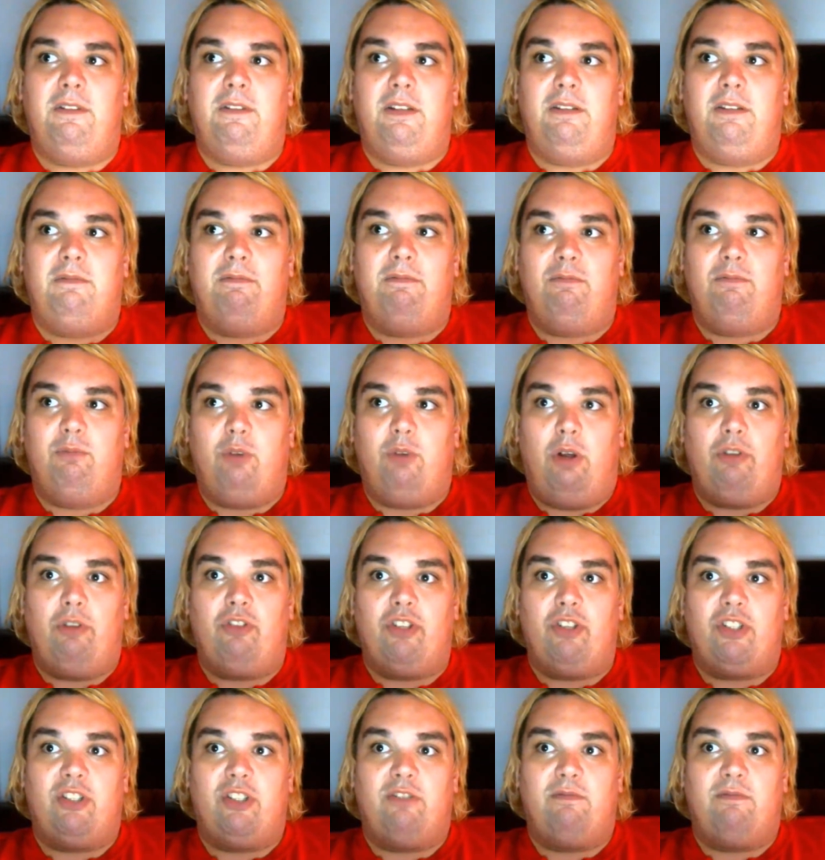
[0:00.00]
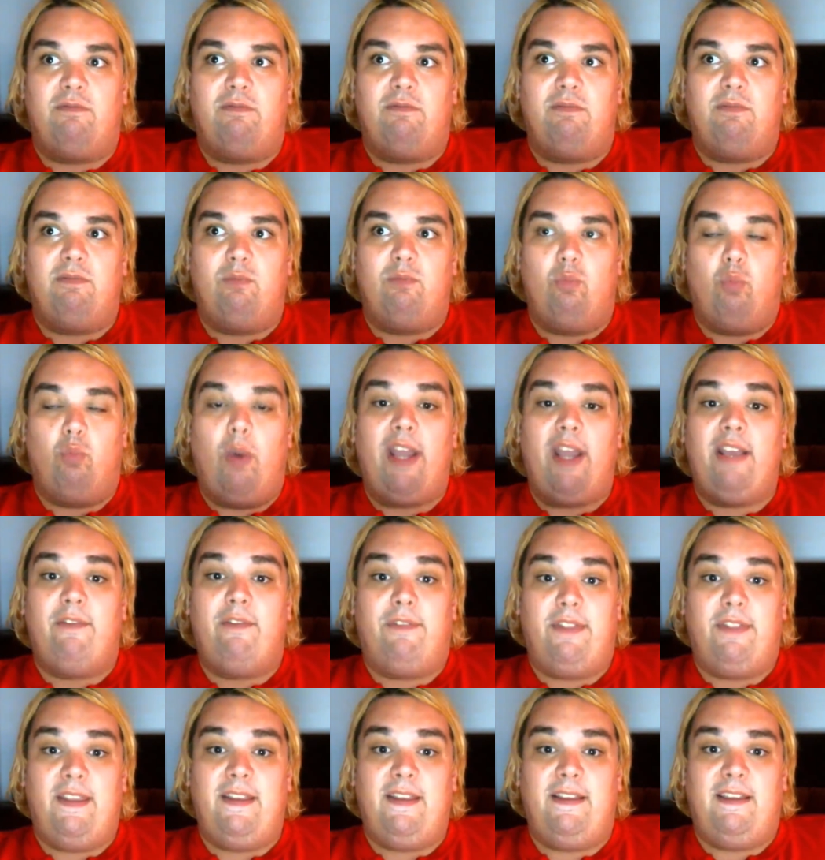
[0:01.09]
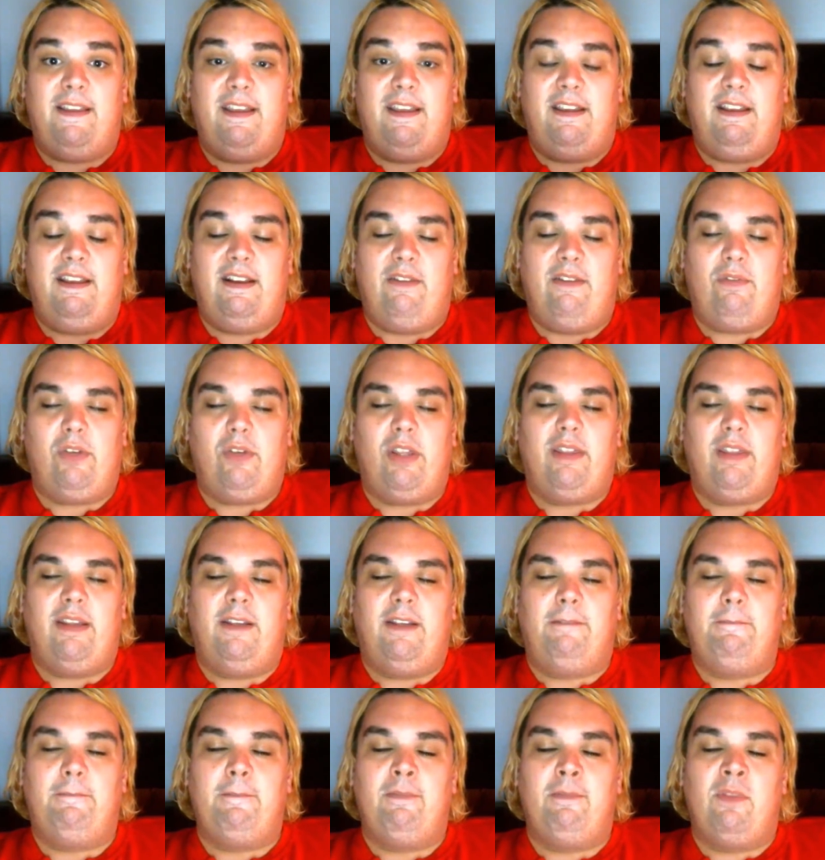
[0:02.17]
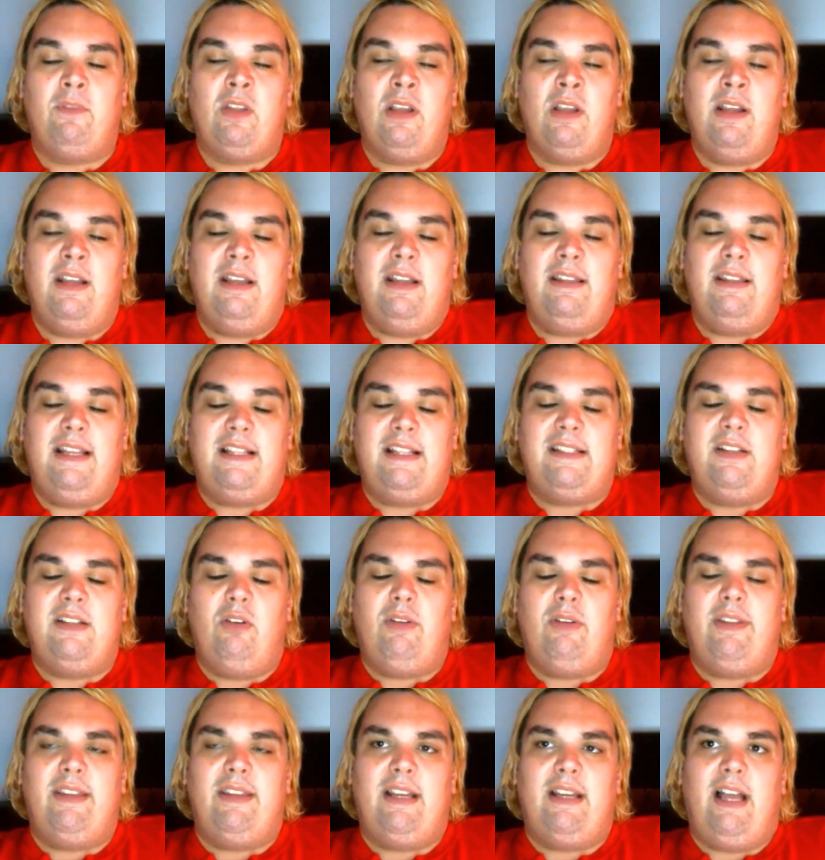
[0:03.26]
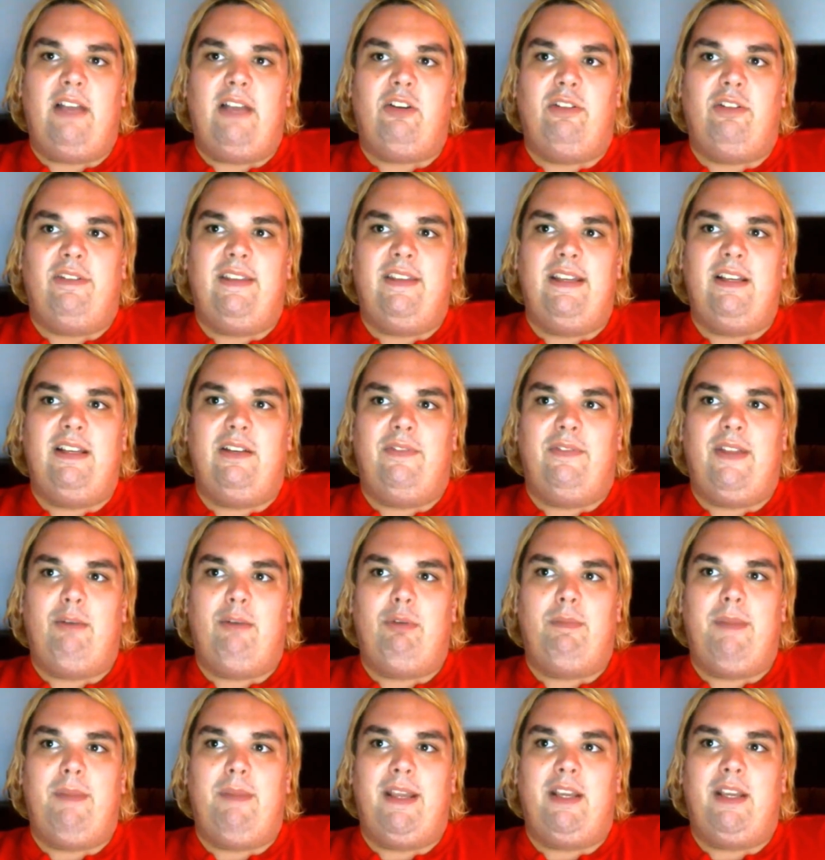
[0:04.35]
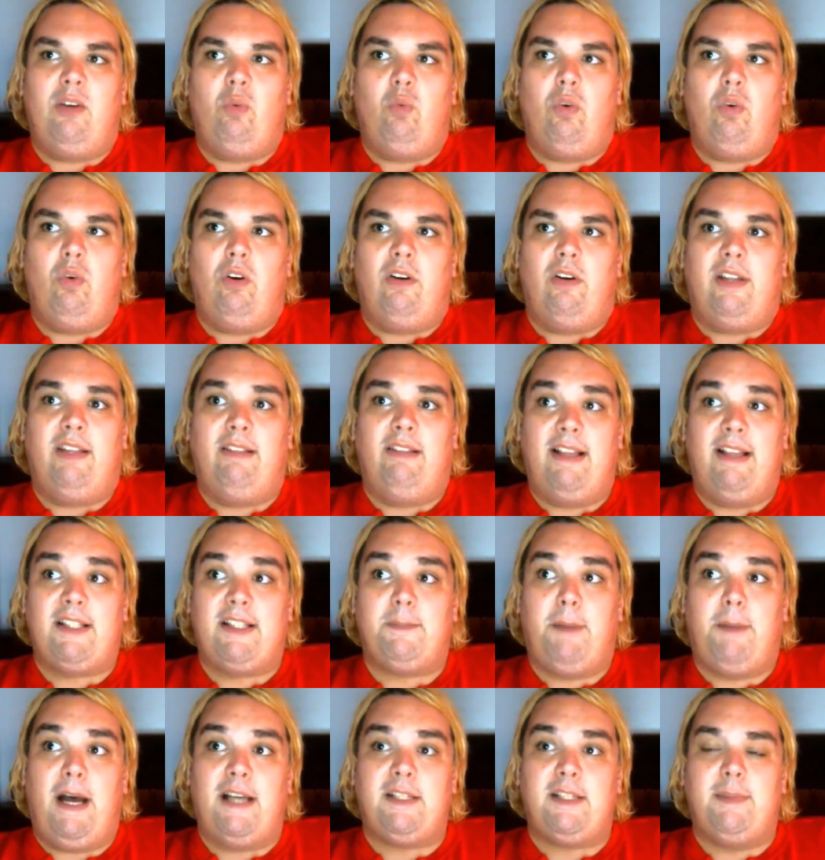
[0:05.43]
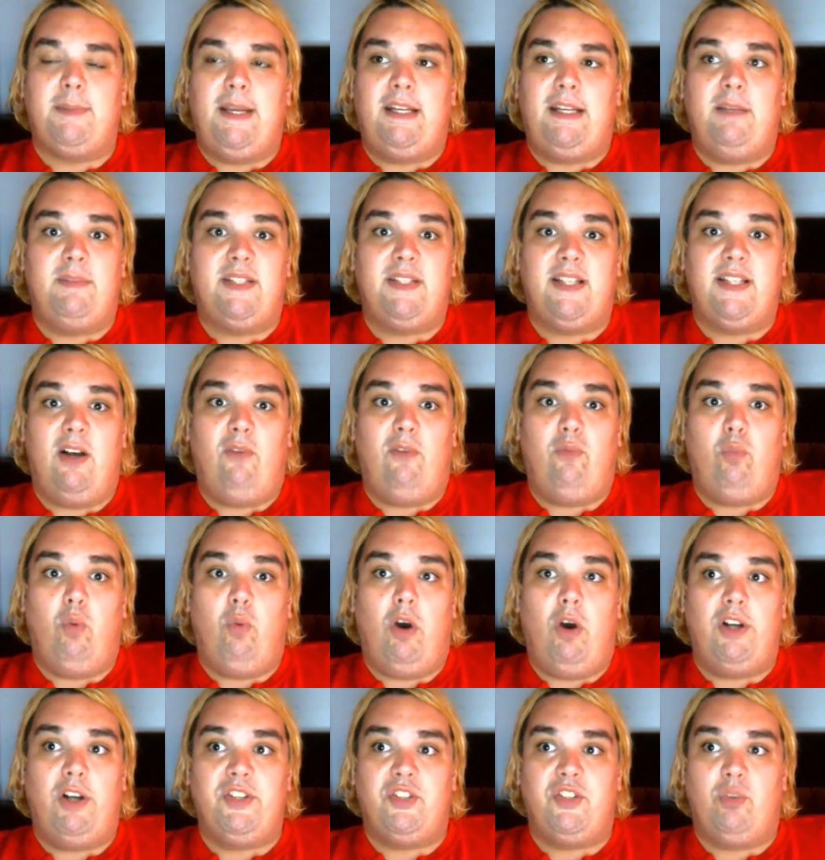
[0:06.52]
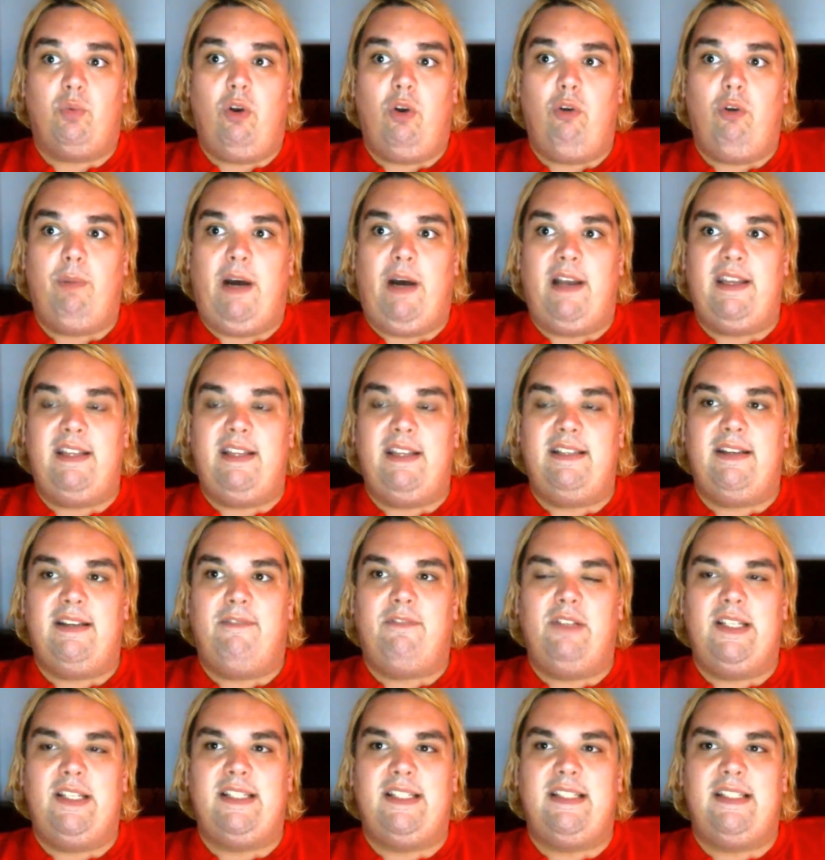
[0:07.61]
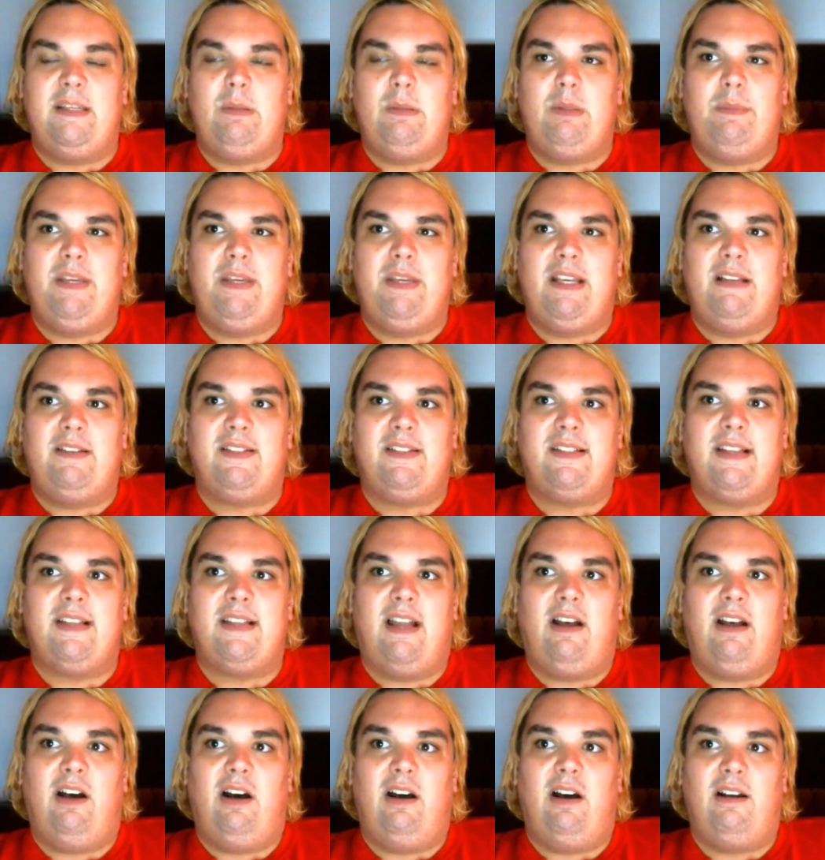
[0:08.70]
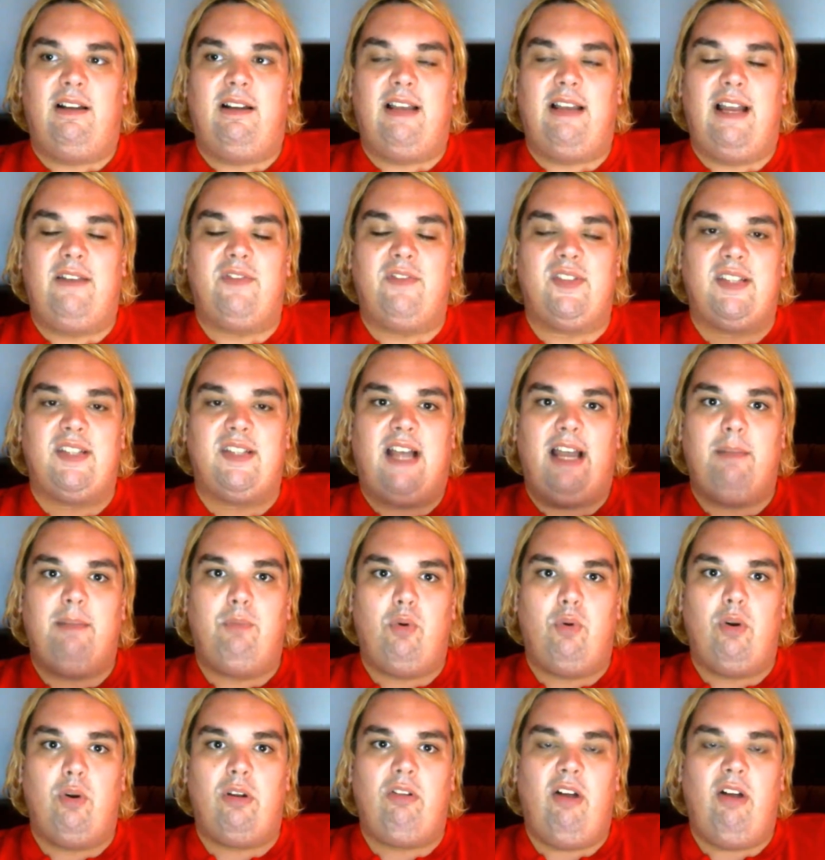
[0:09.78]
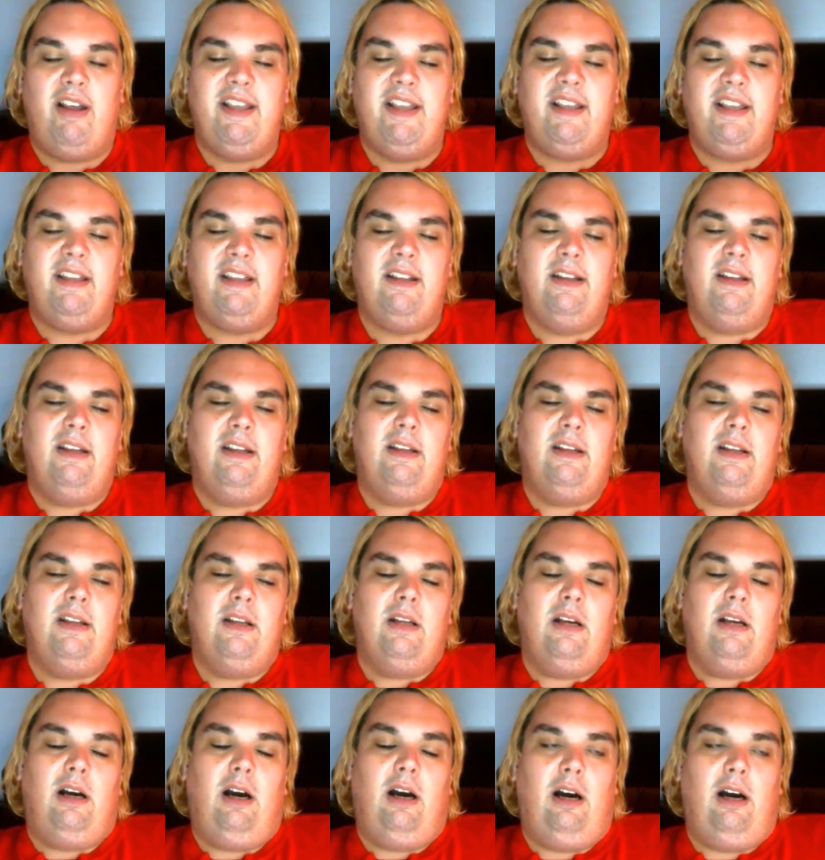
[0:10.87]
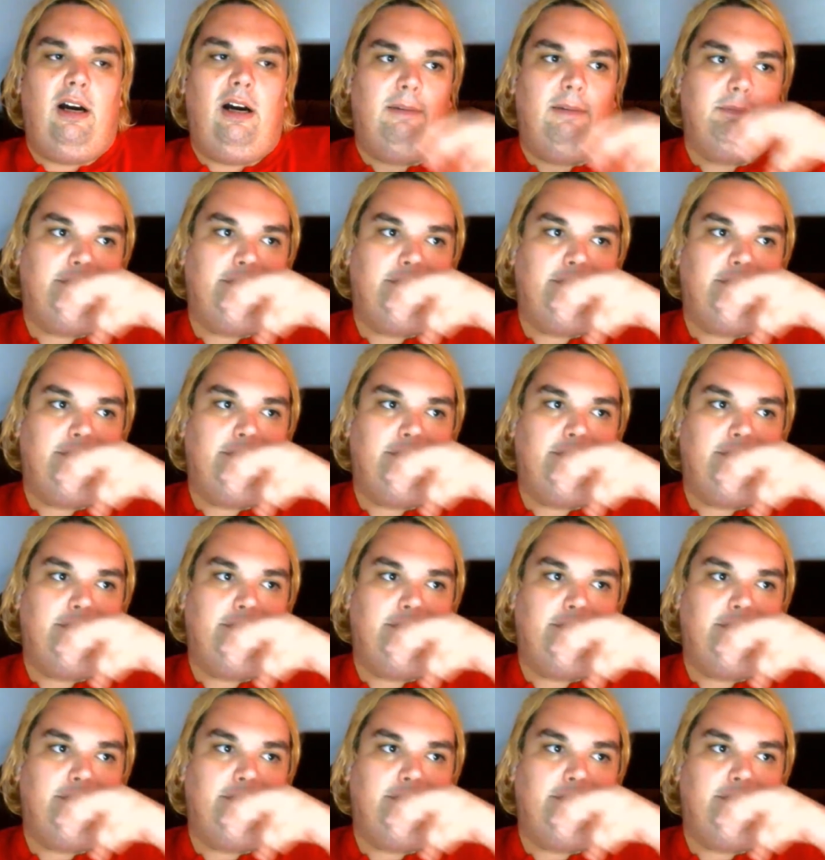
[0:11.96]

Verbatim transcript: well, just way of thinking and everything. That's the only thing I could think of that would make it work. Unless Boxman himself was a robot, he definitely seemed to be uh, kind of cyborg-like. Um,